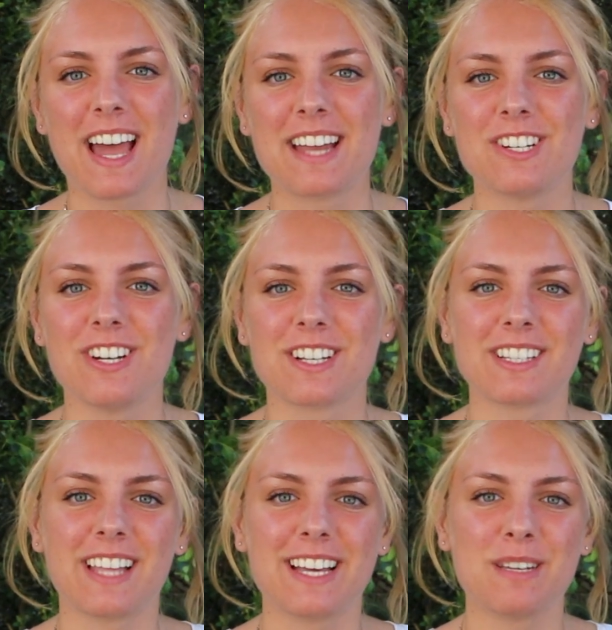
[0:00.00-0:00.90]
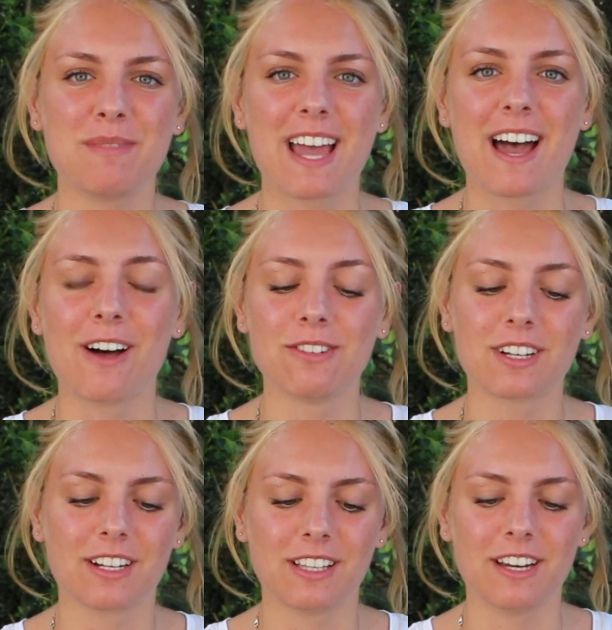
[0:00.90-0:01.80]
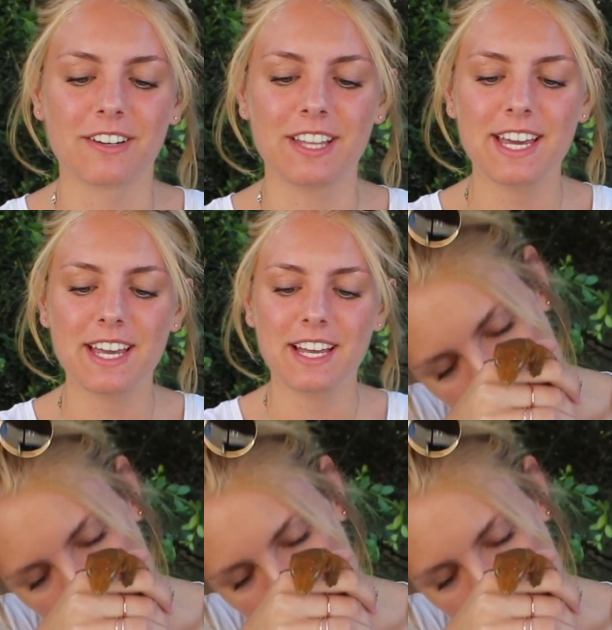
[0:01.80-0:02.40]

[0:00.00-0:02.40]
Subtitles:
and she doesn't like to be held clearly.